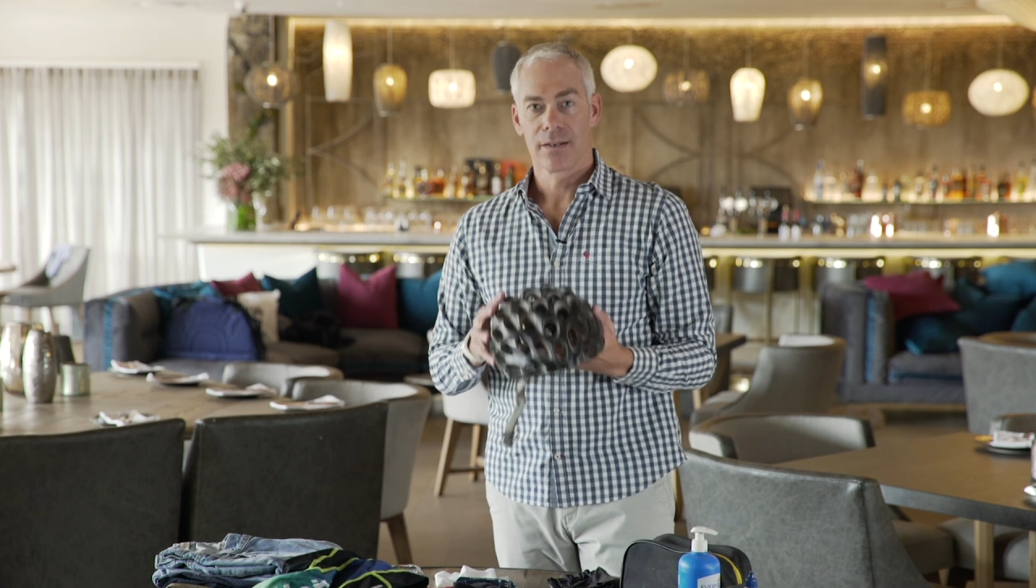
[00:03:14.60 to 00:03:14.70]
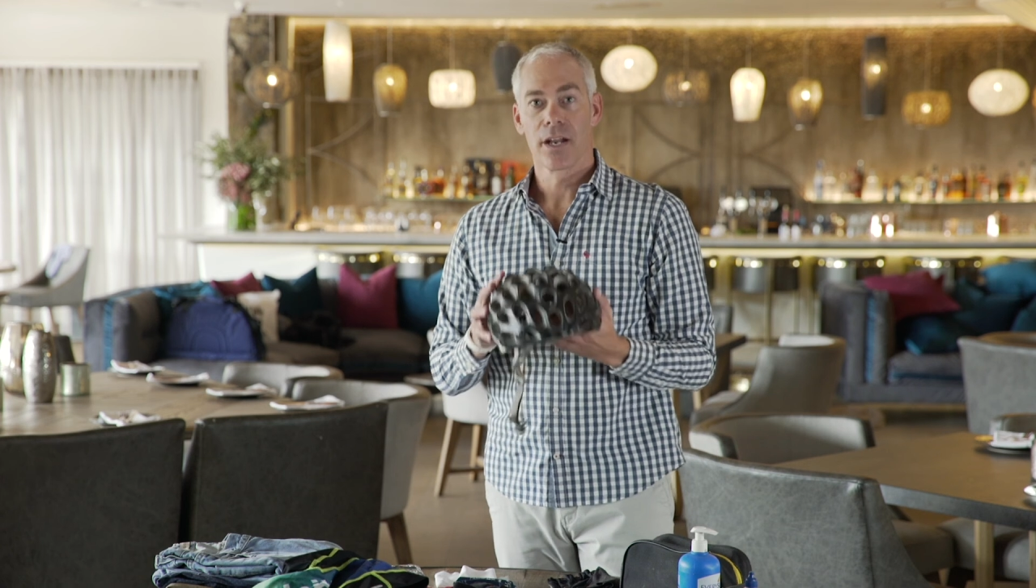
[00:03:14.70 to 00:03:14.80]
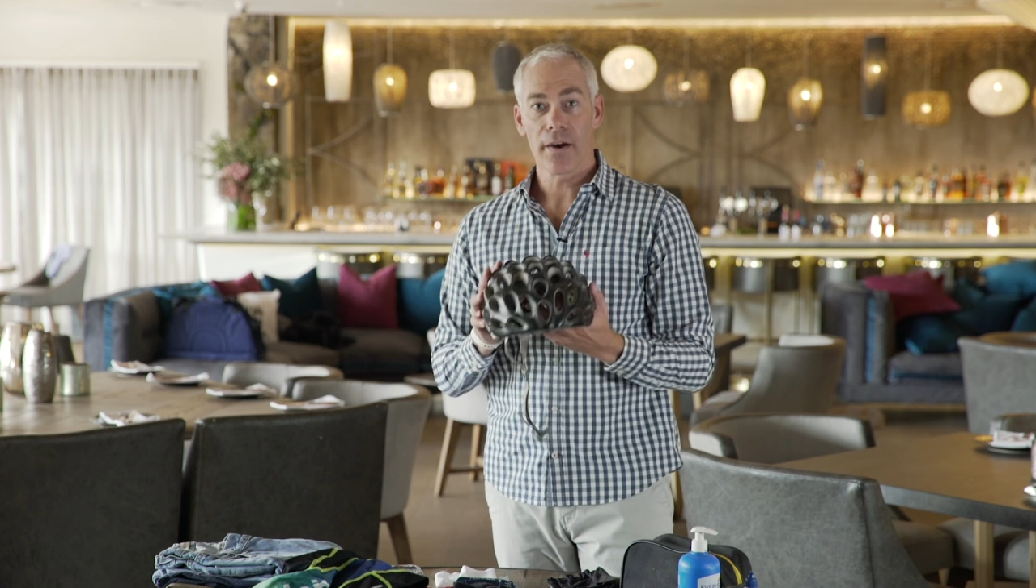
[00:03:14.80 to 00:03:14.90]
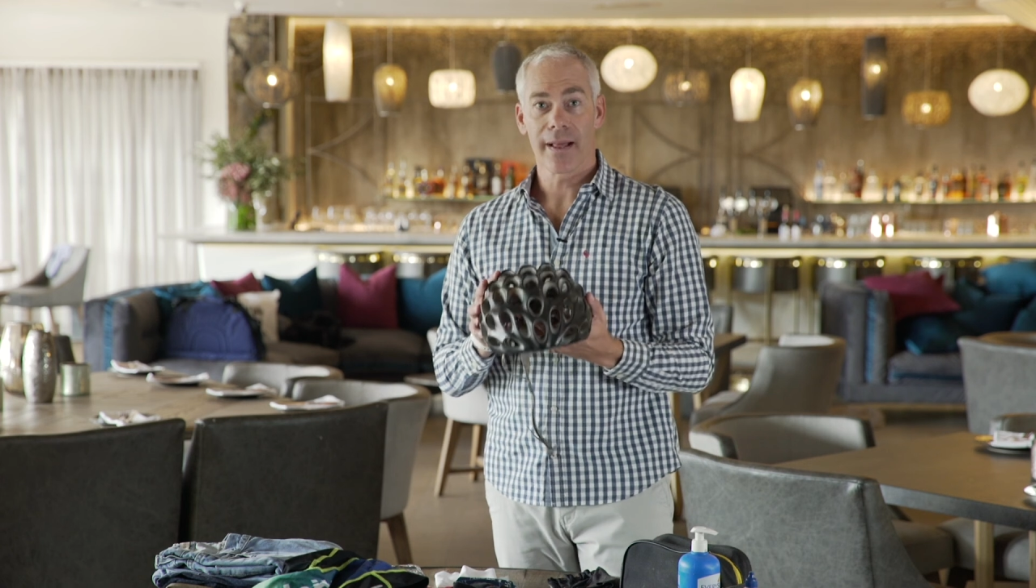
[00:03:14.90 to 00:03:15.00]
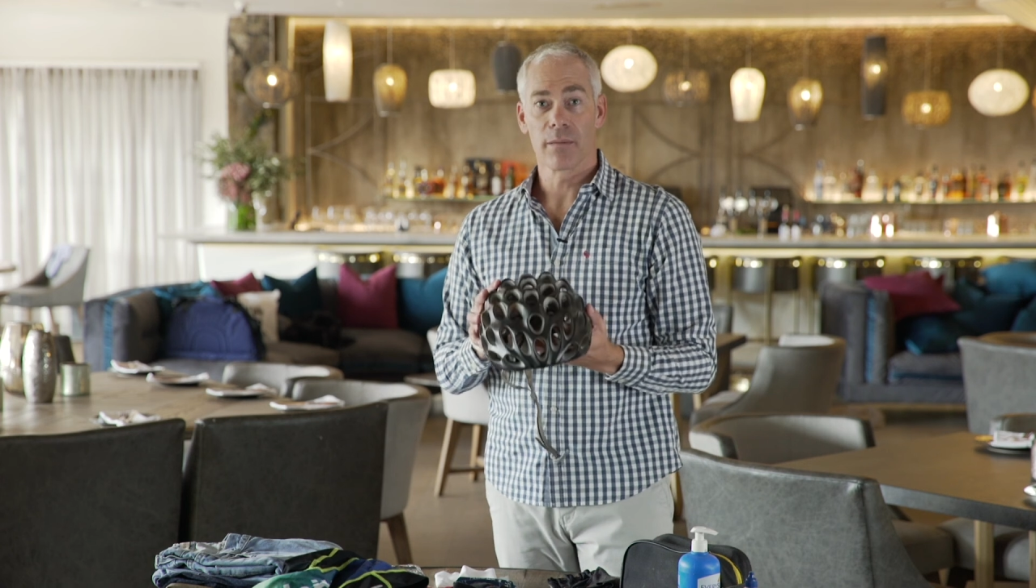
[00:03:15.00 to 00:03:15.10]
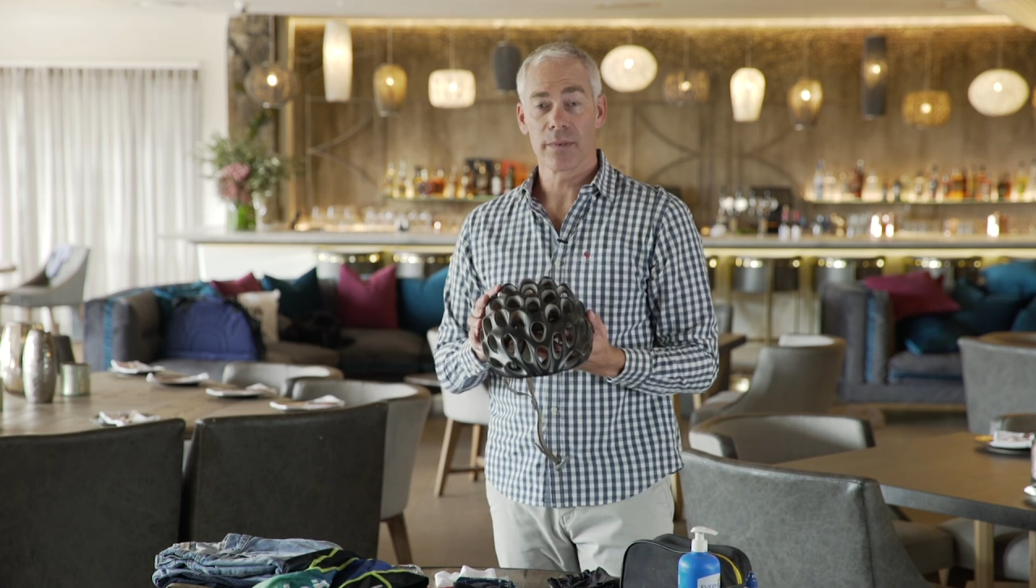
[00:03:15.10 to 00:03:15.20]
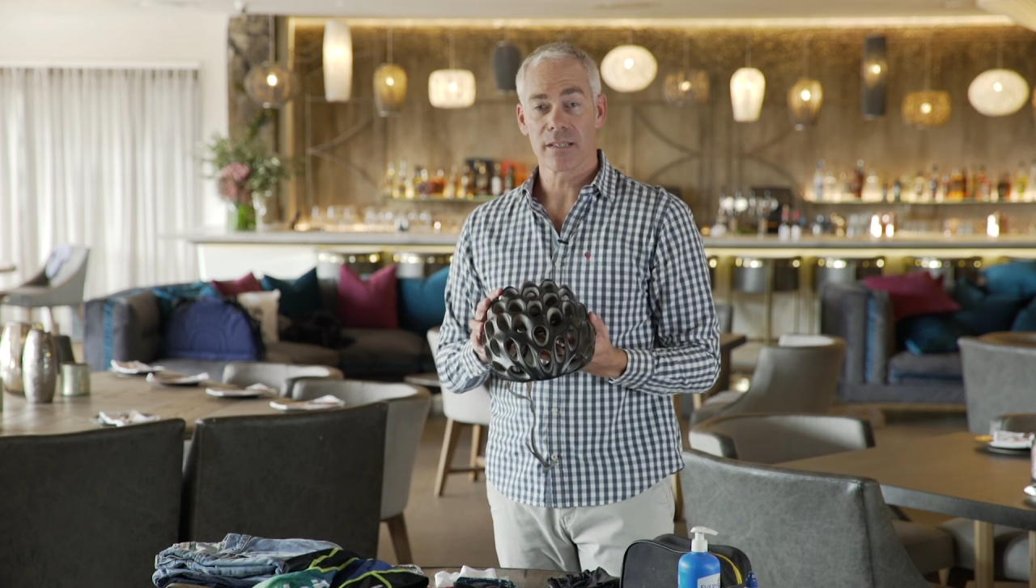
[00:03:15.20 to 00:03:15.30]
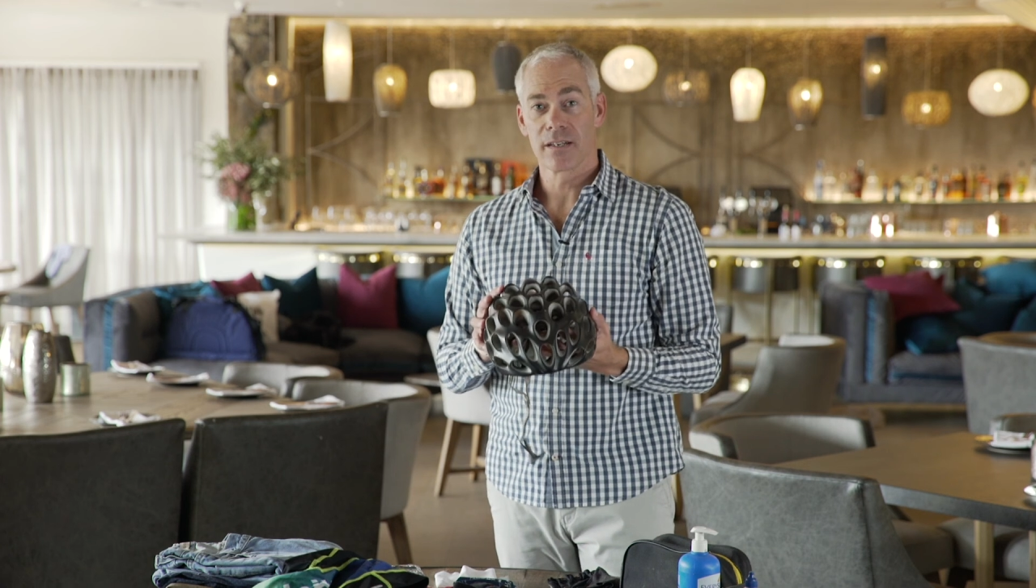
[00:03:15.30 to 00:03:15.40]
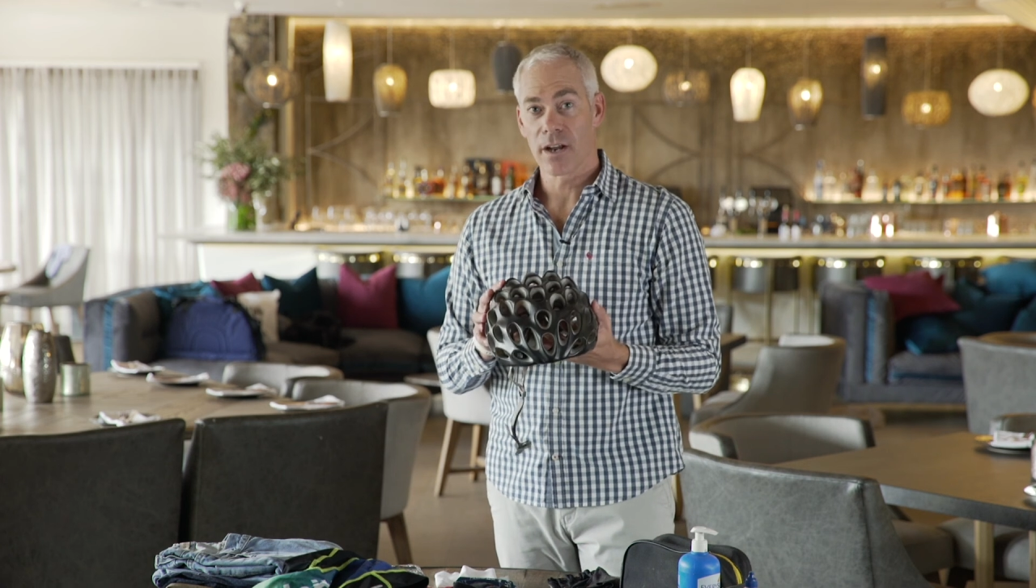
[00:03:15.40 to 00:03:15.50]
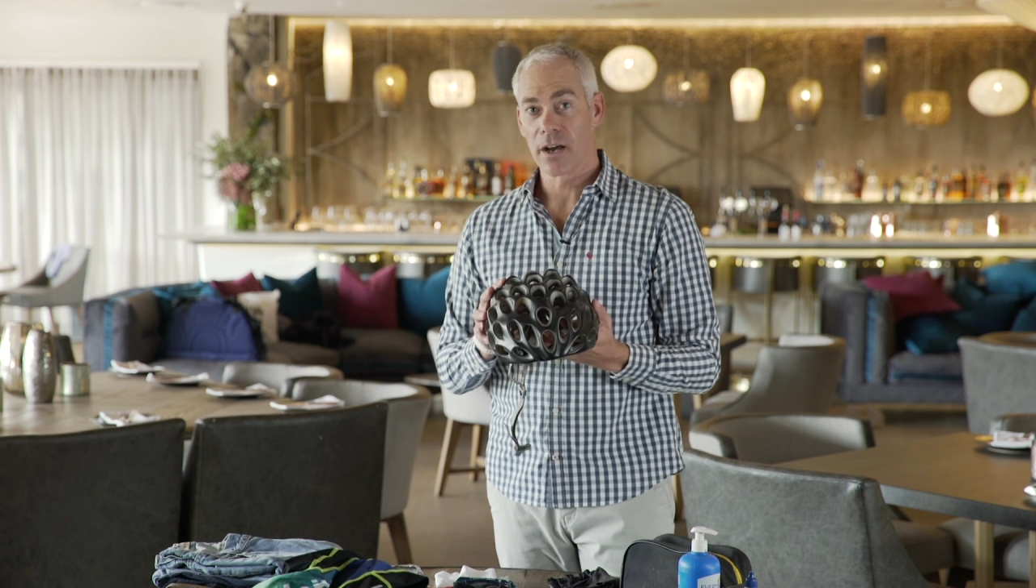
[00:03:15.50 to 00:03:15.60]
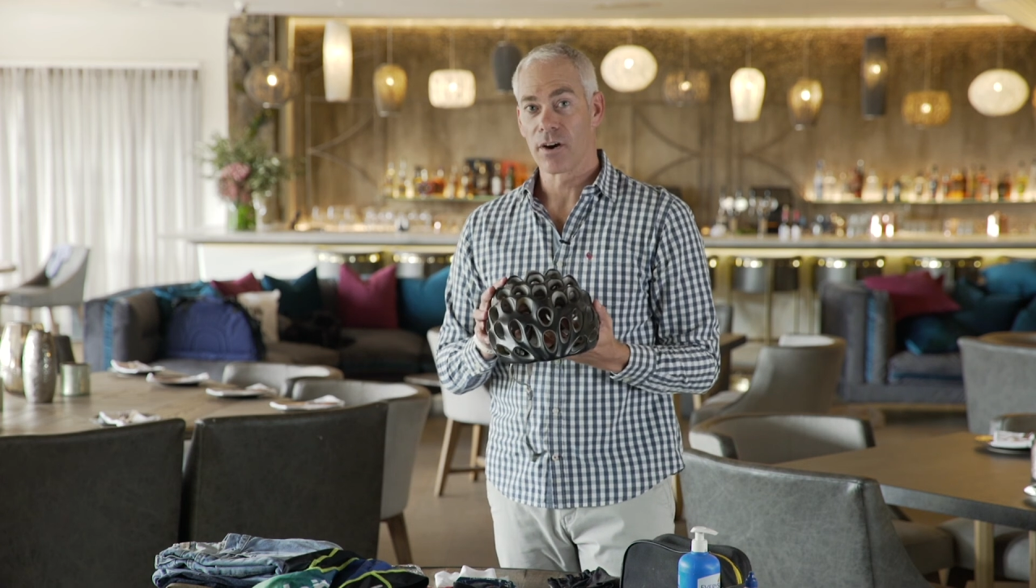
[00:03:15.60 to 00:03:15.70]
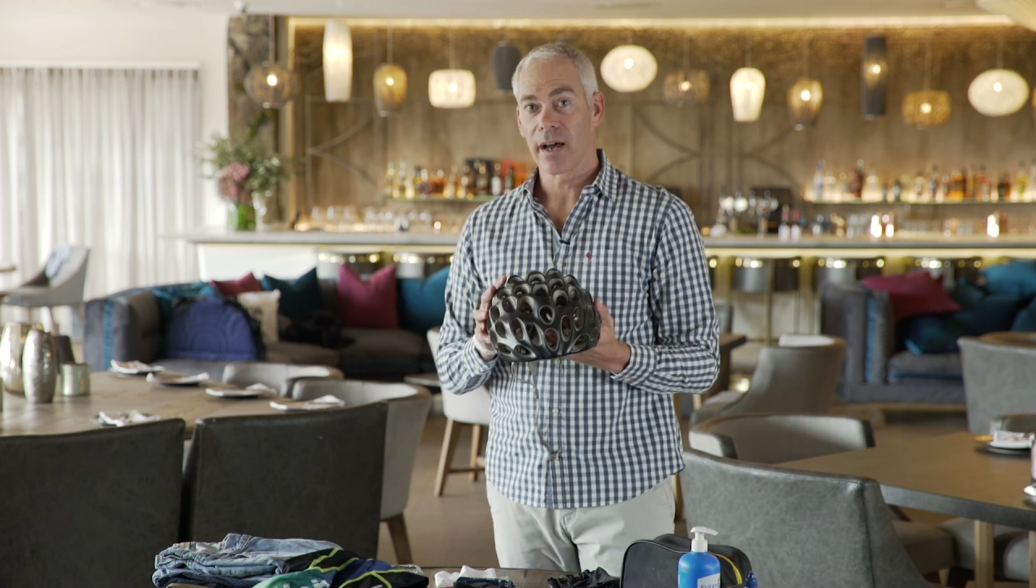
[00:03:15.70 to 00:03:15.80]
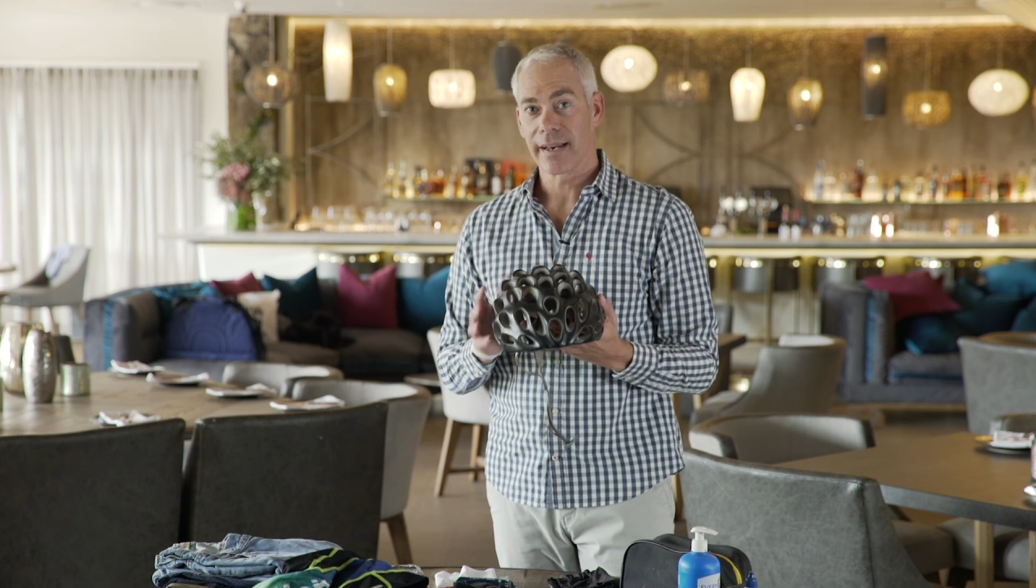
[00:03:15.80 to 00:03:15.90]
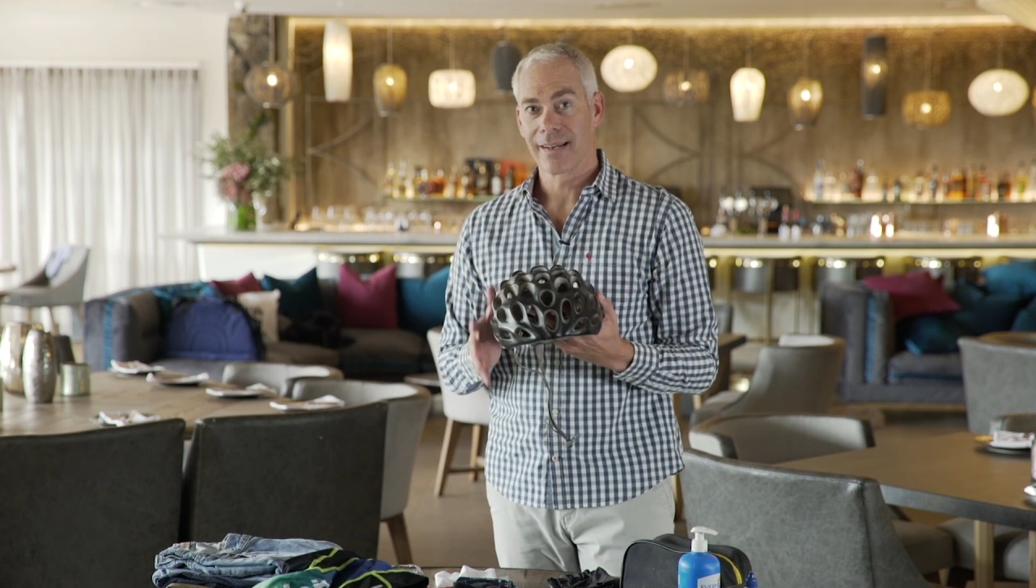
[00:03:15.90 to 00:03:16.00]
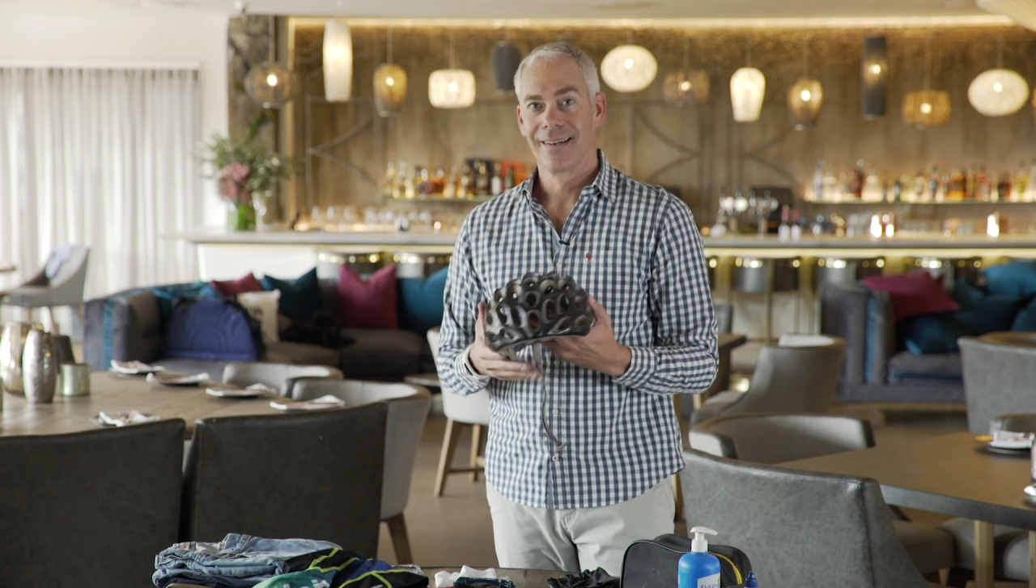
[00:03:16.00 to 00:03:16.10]
no helmet, no
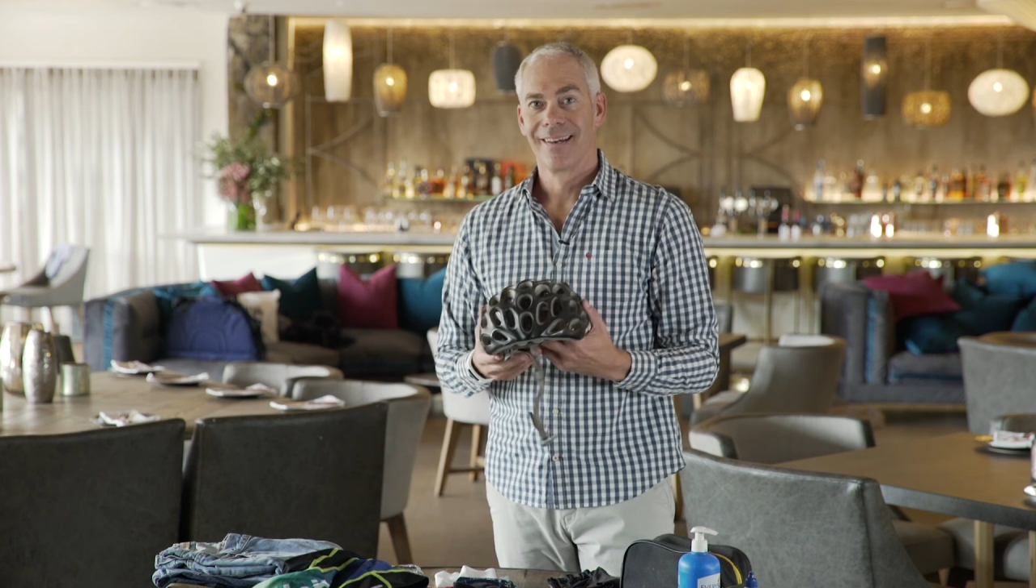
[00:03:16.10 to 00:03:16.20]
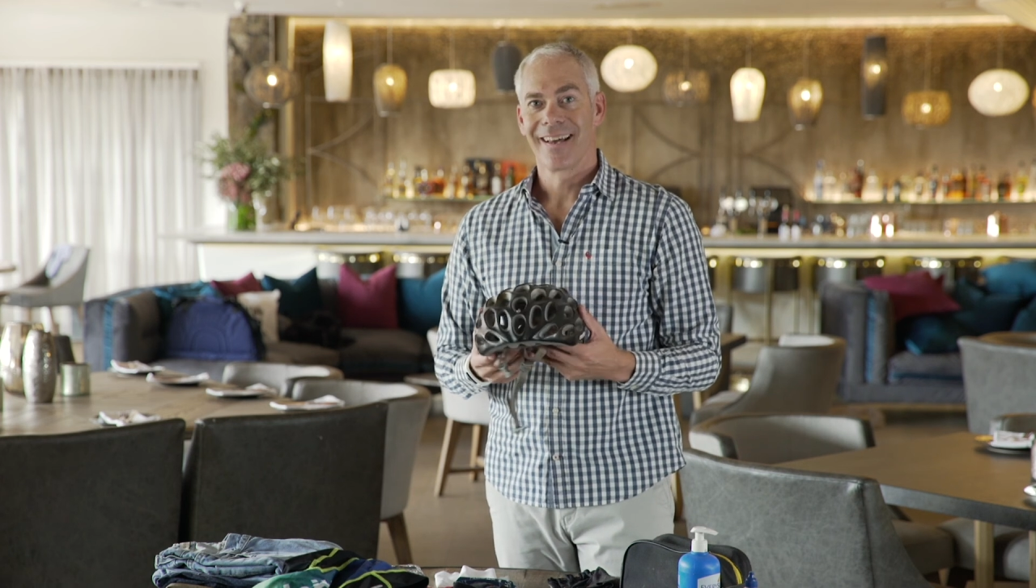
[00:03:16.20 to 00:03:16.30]
ride.